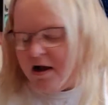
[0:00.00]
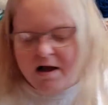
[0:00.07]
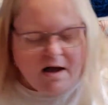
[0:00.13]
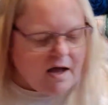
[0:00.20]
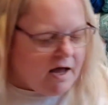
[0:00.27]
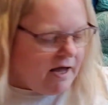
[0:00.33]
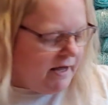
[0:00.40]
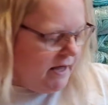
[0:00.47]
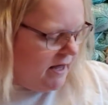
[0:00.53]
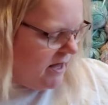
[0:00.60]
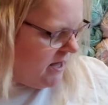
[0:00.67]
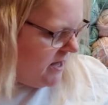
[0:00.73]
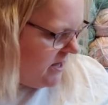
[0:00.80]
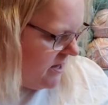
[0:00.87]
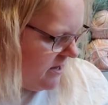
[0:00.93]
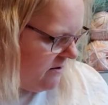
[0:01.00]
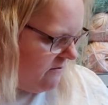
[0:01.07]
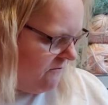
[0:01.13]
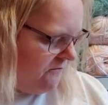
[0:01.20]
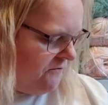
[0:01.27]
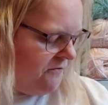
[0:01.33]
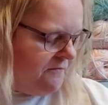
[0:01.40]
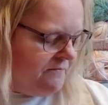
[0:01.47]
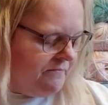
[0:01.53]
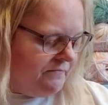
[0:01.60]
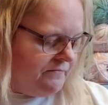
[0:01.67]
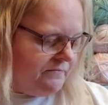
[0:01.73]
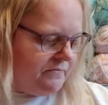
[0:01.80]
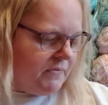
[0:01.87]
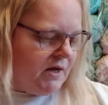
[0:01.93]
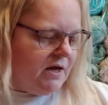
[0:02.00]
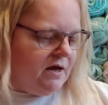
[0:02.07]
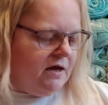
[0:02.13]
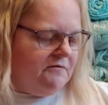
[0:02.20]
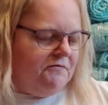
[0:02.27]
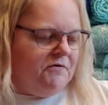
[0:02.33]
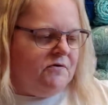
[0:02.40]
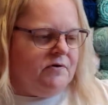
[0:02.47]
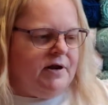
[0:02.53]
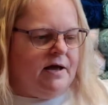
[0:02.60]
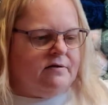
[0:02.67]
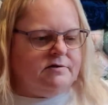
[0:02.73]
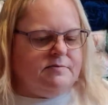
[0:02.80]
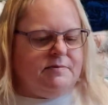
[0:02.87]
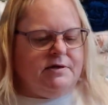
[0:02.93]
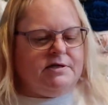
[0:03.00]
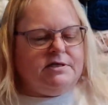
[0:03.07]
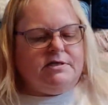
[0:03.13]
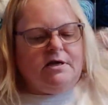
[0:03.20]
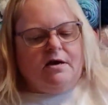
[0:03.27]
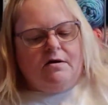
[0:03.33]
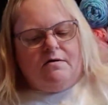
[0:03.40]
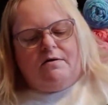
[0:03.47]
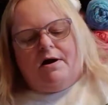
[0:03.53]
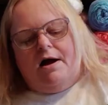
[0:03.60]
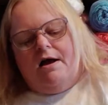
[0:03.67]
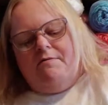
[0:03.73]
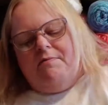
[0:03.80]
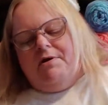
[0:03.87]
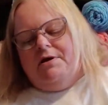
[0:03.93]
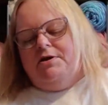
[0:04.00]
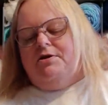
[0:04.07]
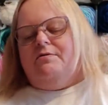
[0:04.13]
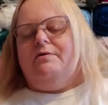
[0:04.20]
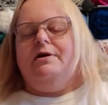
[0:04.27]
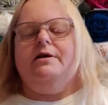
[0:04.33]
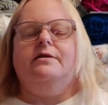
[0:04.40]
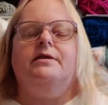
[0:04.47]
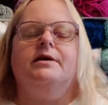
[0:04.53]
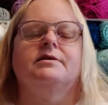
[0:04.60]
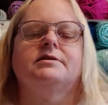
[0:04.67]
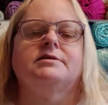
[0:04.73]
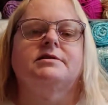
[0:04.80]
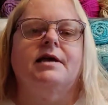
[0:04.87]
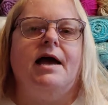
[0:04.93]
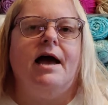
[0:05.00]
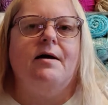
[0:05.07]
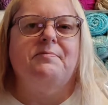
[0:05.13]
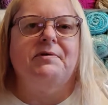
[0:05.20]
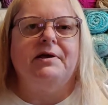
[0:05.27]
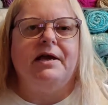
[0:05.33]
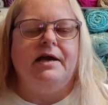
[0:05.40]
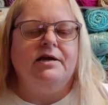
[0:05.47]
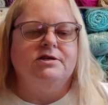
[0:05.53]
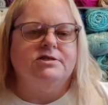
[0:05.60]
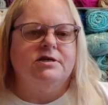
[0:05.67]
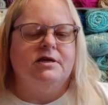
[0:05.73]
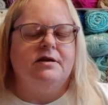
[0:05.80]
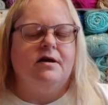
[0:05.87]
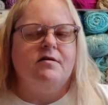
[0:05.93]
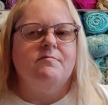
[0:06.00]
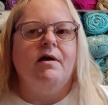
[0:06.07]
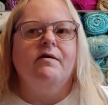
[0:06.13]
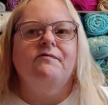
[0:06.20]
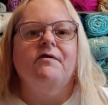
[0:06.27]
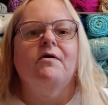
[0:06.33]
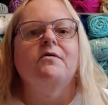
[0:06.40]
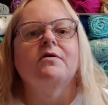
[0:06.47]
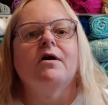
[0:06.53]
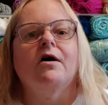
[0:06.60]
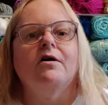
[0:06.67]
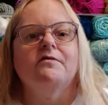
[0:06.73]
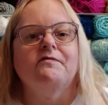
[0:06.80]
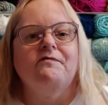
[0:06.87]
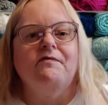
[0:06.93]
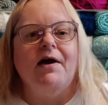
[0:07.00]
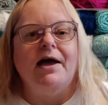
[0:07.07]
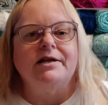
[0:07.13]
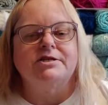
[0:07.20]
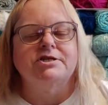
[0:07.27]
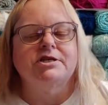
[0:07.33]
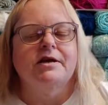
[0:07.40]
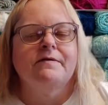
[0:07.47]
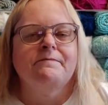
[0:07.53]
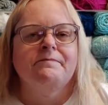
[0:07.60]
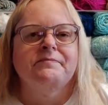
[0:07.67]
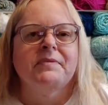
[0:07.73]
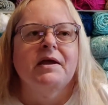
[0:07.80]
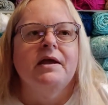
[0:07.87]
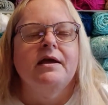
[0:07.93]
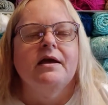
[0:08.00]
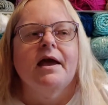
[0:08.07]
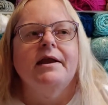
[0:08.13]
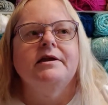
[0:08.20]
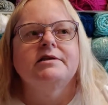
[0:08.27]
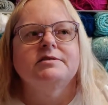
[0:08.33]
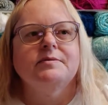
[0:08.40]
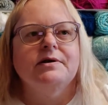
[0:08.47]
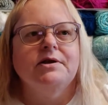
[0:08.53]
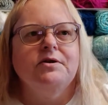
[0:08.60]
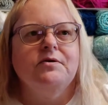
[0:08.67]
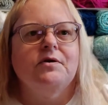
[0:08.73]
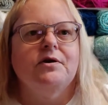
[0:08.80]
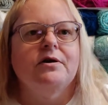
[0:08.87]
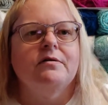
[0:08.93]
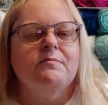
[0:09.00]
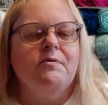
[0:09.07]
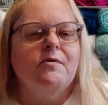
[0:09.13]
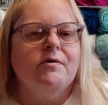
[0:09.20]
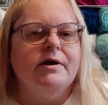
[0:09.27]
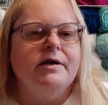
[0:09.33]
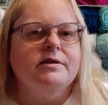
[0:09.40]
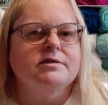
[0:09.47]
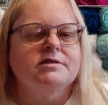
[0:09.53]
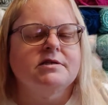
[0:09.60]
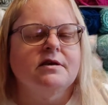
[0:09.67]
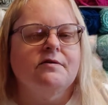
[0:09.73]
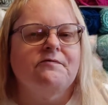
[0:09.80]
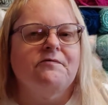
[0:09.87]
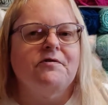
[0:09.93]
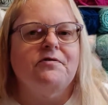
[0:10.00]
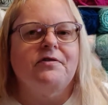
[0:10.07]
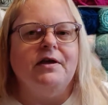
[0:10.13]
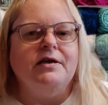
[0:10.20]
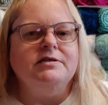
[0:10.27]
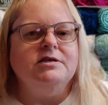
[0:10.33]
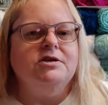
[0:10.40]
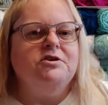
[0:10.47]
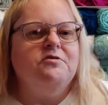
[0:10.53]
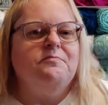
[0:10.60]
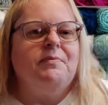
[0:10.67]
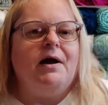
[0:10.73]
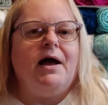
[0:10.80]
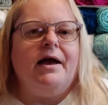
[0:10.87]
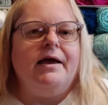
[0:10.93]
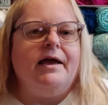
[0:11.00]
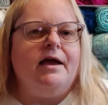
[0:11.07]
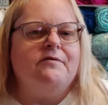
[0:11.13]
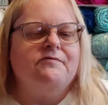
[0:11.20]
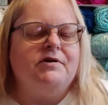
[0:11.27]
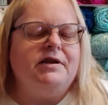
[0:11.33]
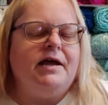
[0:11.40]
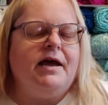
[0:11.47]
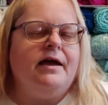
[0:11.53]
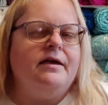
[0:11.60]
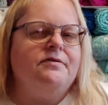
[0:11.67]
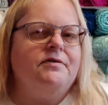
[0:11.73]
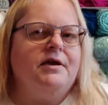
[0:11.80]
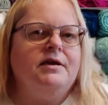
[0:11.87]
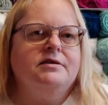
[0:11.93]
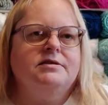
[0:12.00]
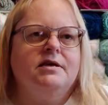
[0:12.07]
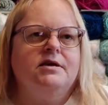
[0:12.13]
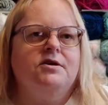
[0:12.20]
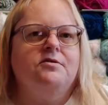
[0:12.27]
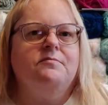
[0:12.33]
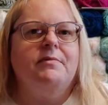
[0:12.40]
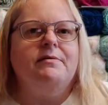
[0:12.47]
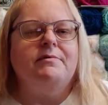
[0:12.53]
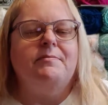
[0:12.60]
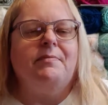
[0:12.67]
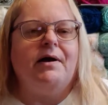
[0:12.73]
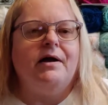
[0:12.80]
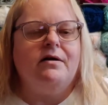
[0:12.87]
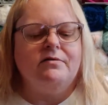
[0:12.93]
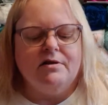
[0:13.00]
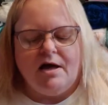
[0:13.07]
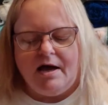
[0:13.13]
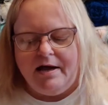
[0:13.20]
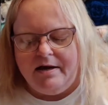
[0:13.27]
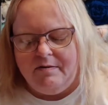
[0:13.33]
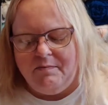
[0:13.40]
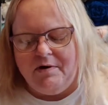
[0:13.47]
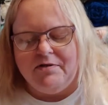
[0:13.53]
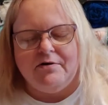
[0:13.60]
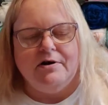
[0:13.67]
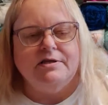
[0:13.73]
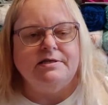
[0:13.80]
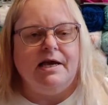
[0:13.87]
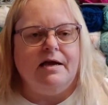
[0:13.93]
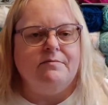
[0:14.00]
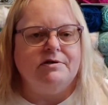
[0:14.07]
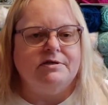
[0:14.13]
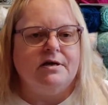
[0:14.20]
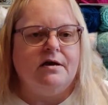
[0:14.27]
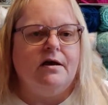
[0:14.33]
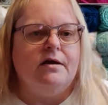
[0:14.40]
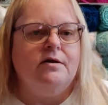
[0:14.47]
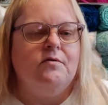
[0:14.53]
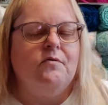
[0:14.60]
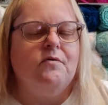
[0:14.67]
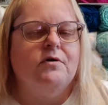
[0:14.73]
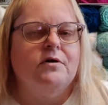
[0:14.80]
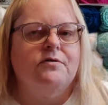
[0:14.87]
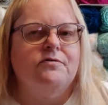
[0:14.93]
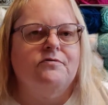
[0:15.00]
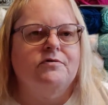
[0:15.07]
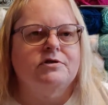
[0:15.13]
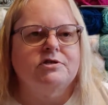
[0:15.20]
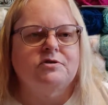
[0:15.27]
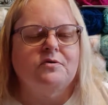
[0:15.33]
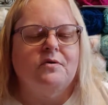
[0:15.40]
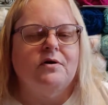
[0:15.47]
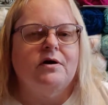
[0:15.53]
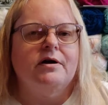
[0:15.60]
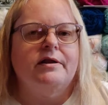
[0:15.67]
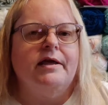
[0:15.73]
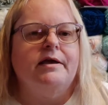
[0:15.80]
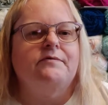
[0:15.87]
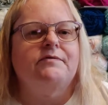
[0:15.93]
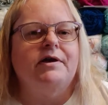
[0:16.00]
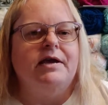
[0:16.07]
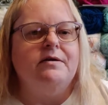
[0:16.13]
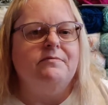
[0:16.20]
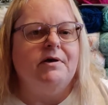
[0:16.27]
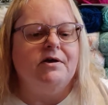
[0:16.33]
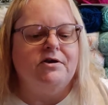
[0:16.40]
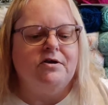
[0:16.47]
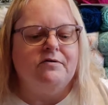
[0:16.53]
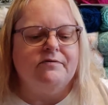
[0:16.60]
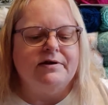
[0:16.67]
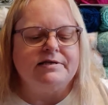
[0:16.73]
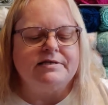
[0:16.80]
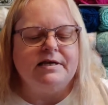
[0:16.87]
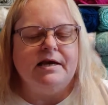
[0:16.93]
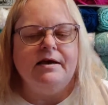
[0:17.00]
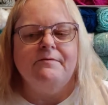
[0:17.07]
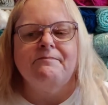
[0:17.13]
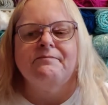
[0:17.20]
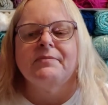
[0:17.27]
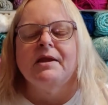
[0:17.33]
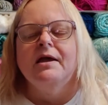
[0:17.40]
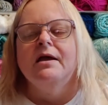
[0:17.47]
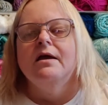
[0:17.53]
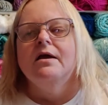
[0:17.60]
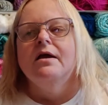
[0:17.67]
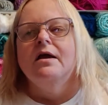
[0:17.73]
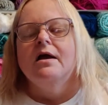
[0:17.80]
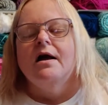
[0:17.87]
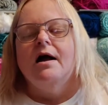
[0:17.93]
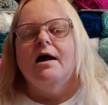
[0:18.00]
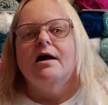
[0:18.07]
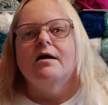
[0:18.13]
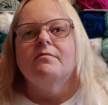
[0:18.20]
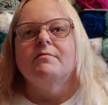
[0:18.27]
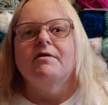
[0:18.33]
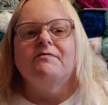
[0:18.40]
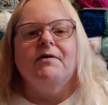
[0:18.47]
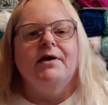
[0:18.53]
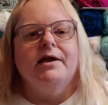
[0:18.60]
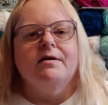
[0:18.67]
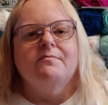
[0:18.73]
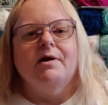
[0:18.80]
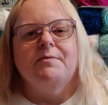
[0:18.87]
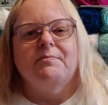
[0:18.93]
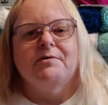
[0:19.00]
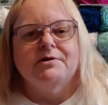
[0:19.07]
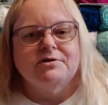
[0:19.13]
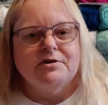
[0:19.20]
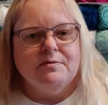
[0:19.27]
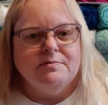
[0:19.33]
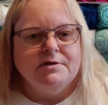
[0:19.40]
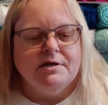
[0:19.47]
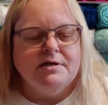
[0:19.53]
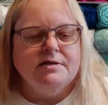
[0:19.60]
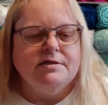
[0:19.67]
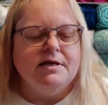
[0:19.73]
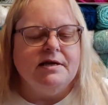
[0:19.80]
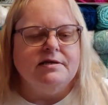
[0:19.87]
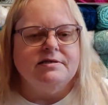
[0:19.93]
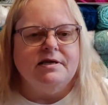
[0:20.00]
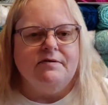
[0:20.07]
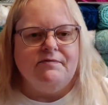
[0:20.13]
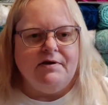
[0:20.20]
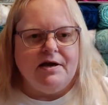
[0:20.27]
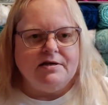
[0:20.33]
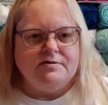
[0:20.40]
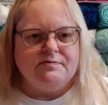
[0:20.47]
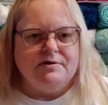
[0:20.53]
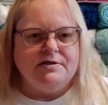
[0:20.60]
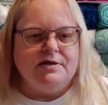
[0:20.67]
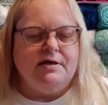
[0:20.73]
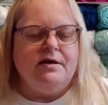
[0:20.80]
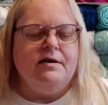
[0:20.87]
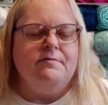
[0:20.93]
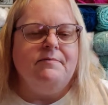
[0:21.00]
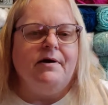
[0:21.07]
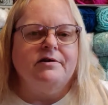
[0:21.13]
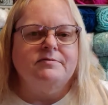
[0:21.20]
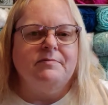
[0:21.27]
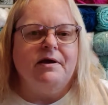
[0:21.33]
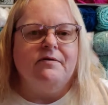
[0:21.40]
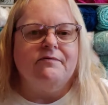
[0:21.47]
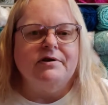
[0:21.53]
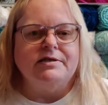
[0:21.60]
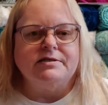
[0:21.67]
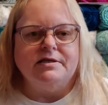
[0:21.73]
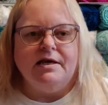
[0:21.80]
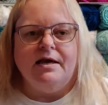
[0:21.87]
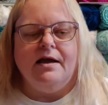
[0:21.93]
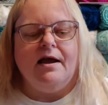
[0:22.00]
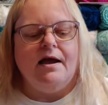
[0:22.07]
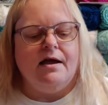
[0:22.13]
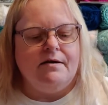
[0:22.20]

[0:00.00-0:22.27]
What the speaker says: I have a few announcements. So, I've been doing this application on my phone called Fetch. And it's where you earn points for things that you buy every day. Things that you maybe buy online, whether it's Amazon or through a store, and they email you a receipt. If I get my prescriptions, CVS emails me a receipt.